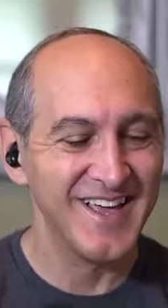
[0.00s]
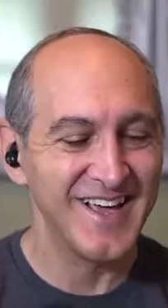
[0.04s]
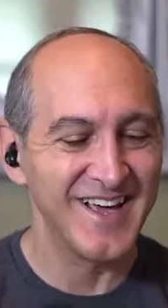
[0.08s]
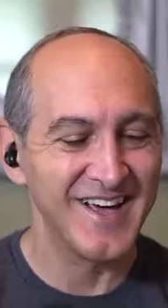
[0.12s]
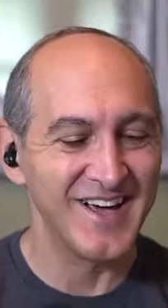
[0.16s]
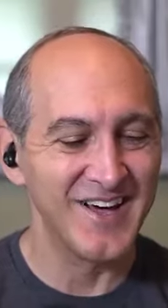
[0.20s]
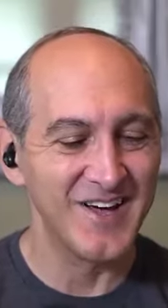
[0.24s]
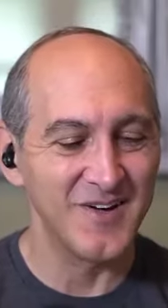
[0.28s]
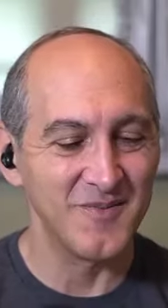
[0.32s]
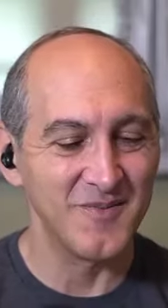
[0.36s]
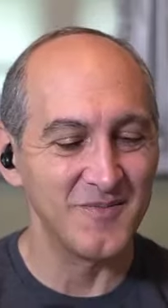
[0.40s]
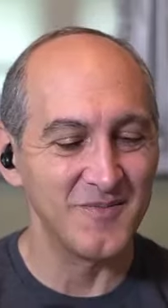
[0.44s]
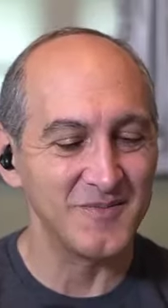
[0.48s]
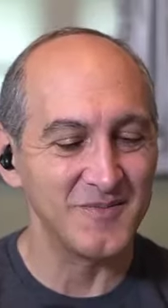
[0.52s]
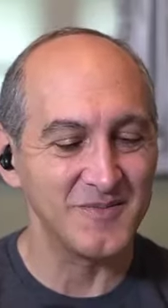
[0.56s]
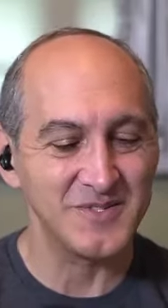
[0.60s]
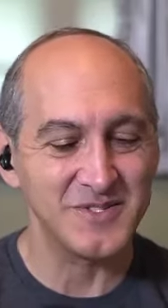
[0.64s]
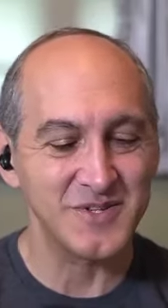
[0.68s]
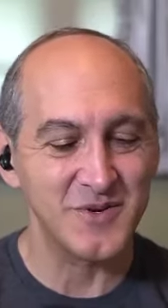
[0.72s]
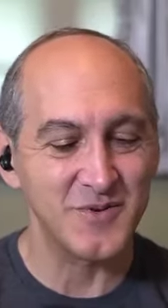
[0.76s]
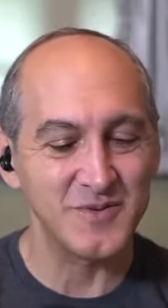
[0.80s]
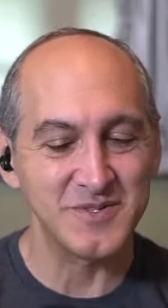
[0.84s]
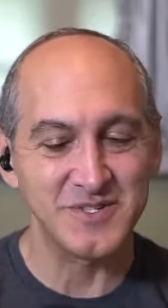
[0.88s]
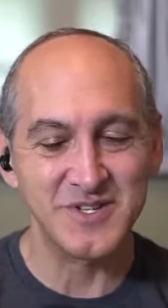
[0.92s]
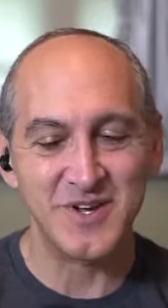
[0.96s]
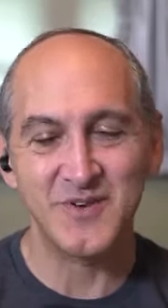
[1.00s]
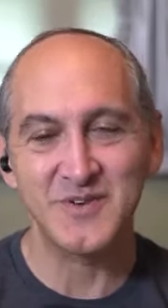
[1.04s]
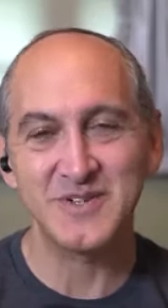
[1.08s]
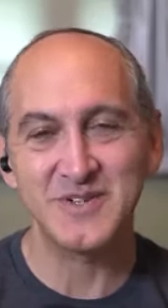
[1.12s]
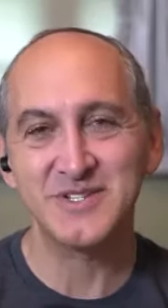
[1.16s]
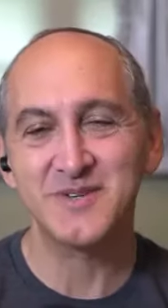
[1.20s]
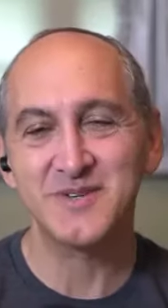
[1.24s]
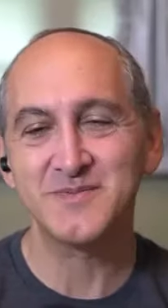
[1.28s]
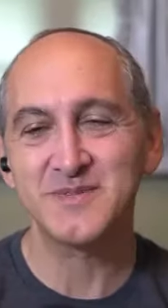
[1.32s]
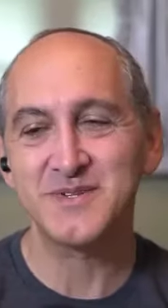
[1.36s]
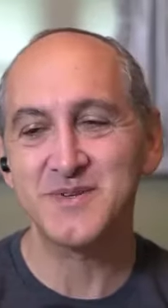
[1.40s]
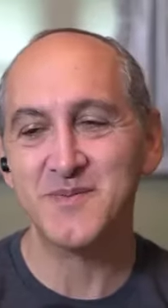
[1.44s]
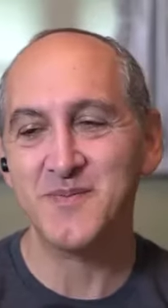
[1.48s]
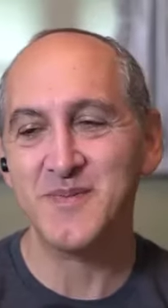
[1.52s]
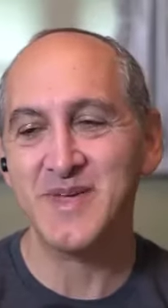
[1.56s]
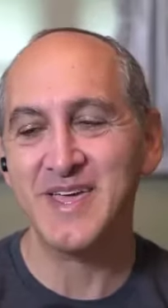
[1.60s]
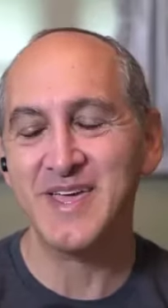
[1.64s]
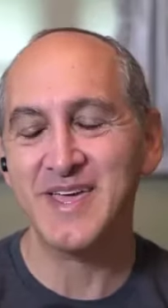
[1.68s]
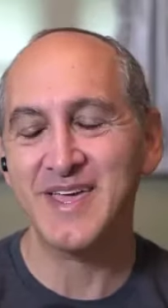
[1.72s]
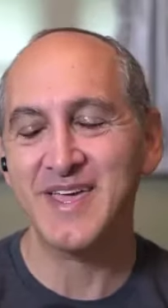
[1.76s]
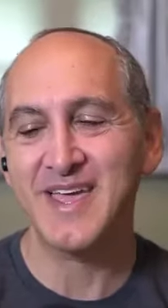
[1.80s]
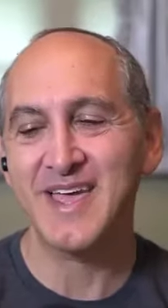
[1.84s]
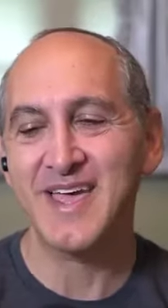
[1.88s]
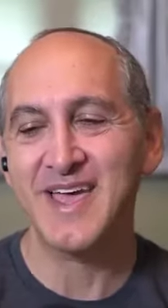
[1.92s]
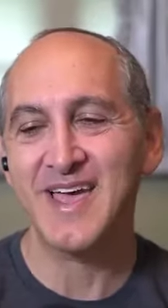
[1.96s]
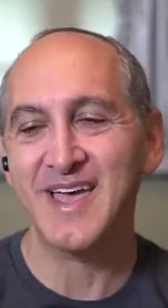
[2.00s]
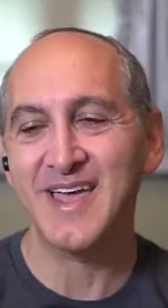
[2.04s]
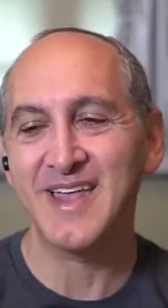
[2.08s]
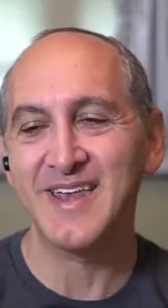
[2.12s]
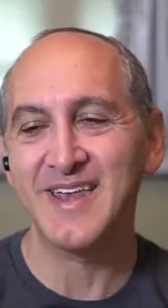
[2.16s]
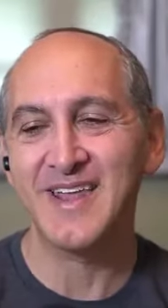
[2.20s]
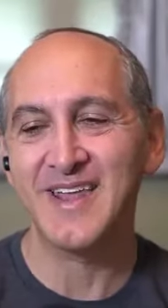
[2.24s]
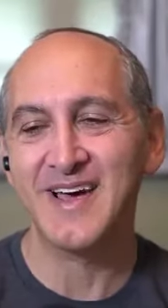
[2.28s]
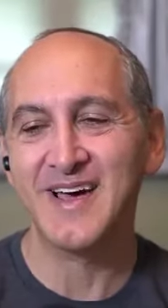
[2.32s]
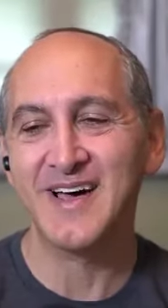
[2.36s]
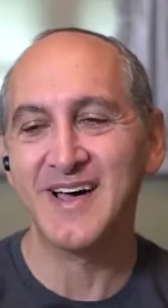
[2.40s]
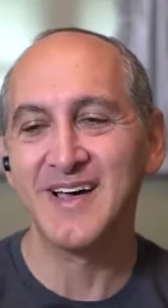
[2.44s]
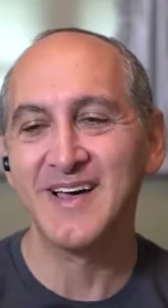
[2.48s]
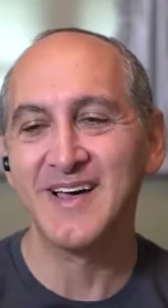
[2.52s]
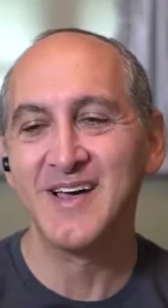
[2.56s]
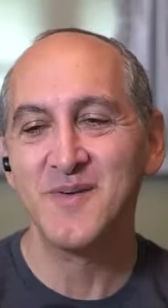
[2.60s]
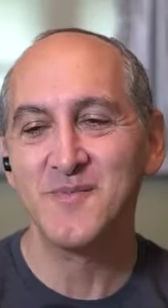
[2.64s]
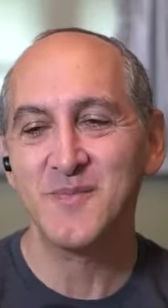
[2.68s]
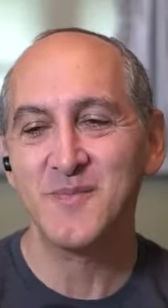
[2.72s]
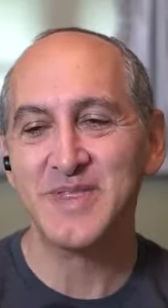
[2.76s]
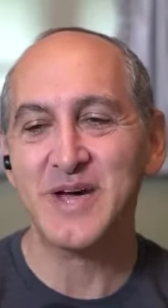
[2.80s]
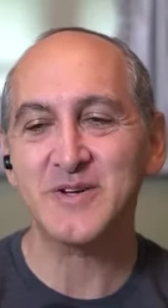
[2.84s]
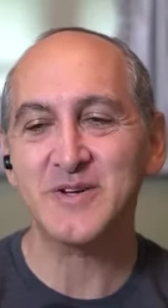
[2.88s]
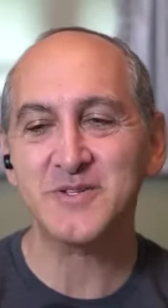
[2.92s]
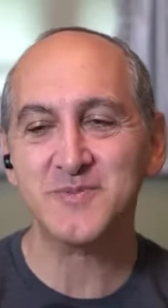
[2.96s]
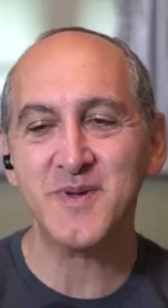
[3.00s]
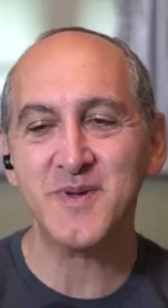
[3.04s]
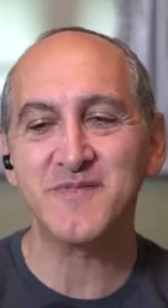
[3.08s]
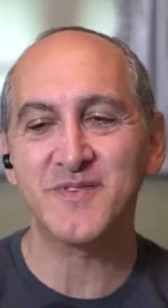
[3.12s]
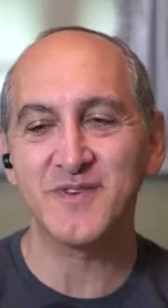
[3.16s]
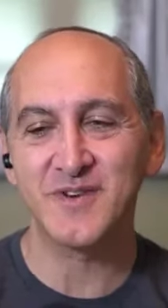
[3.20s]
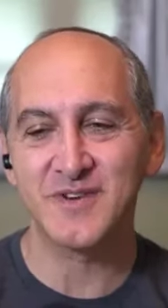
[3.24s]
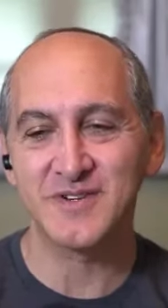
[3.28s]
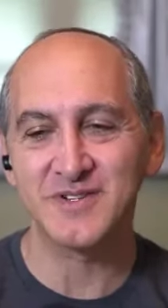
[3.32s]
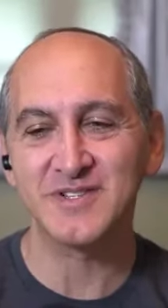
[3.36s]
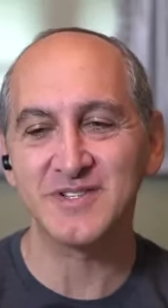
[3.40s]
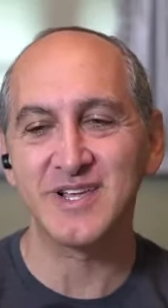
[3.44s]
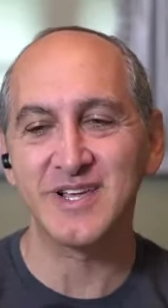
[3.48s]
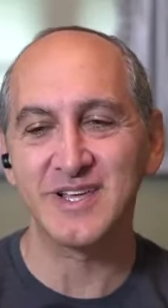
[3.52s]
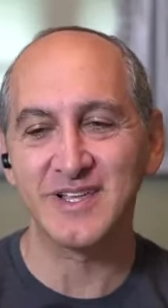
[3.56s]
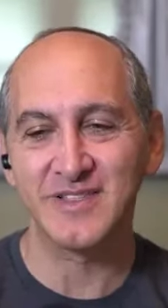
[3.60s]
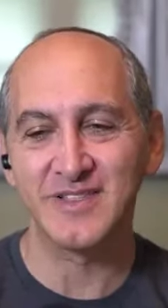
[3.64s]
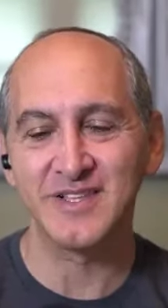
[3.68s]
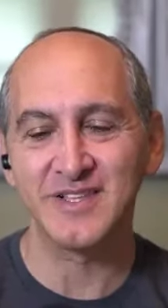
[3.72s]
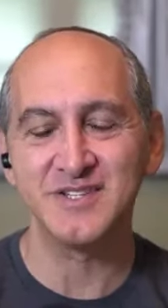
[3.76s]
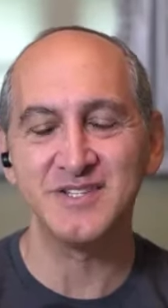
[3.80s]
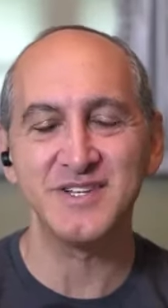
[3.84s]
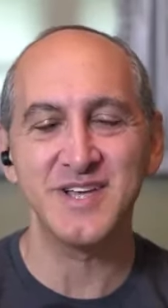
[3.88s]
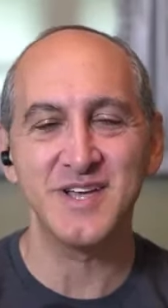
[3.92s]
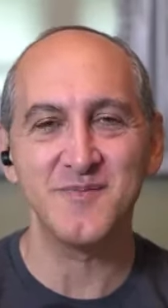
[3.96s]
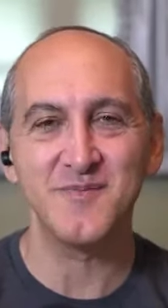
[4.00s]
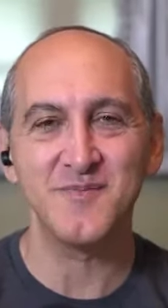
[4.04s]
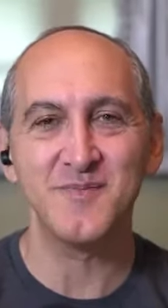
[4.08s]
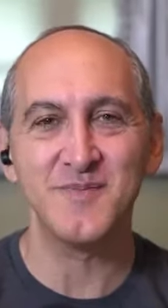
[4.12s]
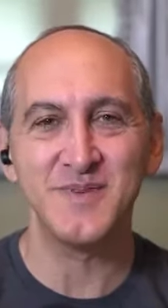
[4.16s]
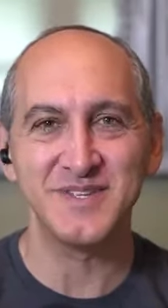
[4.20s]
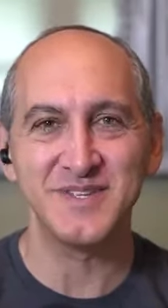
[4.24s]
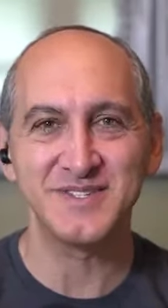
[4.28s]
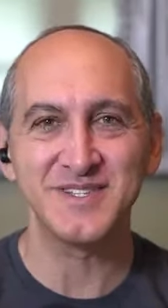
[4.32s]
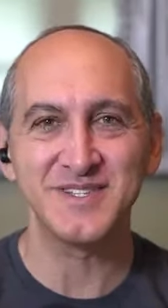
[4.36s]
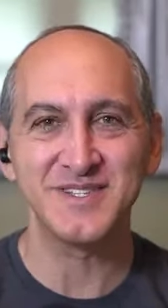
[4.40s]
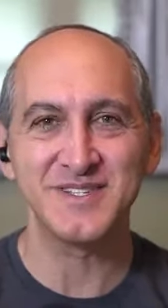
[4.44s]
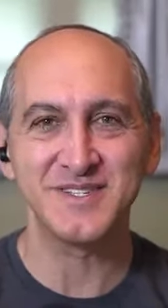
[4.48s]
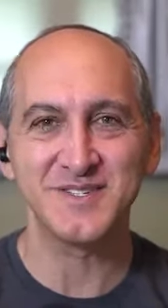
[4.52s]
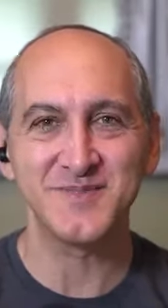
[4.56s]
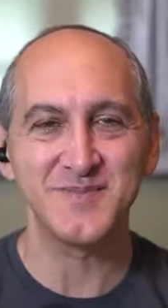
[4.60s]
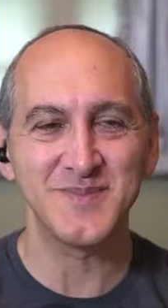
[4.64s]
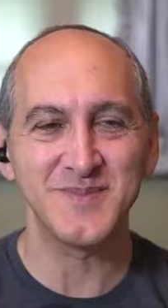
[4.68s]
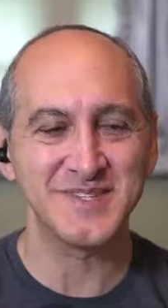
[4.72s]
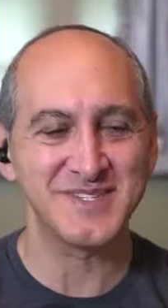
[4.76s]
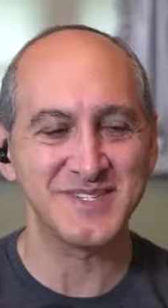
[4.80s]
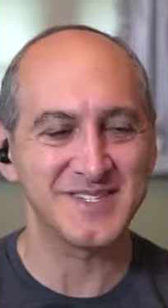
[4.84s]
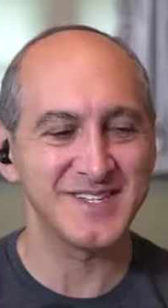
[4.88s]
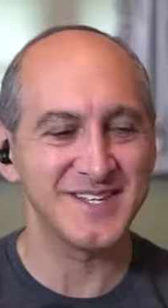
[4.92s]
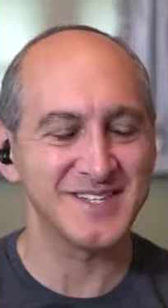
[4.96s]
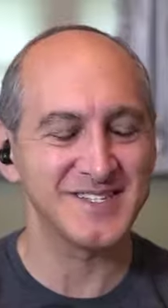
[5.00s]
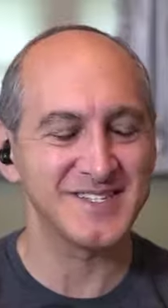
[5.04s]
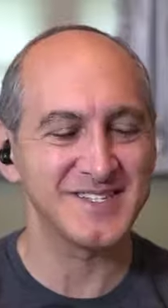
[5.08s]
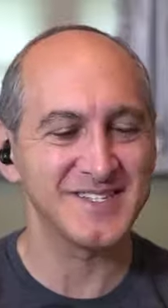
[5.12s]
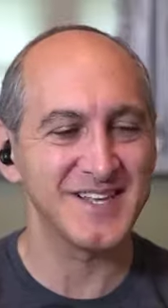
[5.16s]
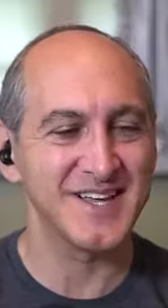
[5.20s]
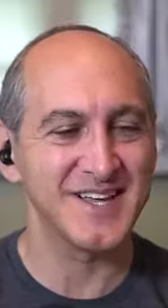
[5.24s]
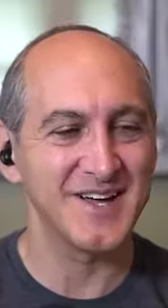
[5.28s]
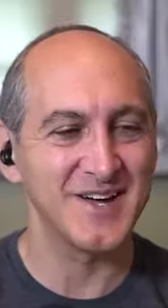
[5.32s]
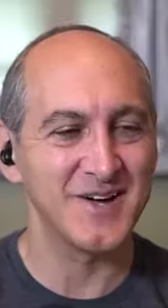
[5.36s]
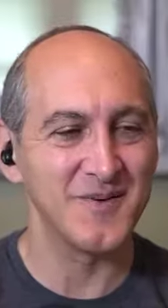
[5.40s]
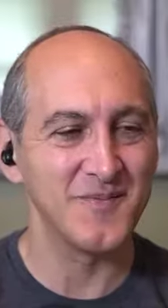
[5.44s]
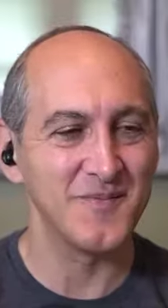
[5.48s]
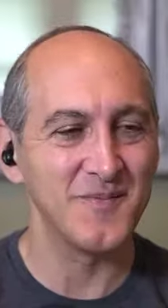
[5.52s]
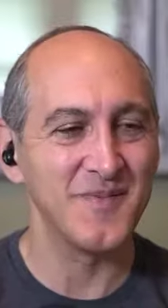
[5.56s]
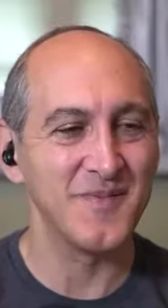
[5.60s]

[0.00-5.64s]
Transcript: Um, so it was always up to me, and uh, but that was my first like legit business business. Um,